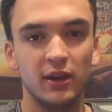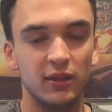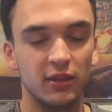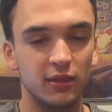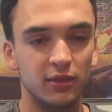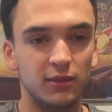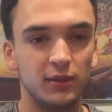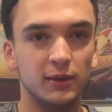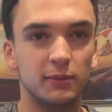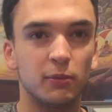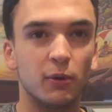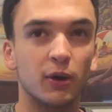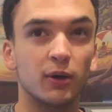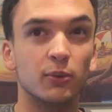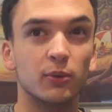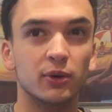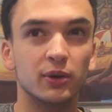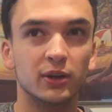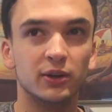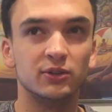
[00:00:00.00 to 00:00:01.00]
the part
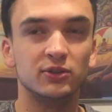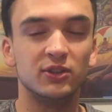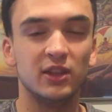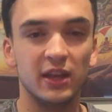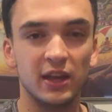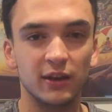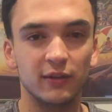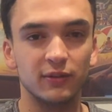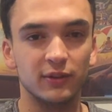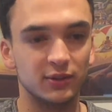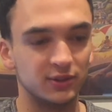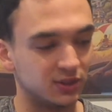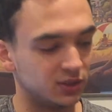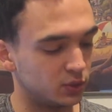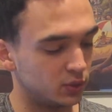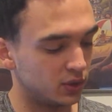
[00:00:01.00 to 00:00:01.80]
where it goes, the ink flows into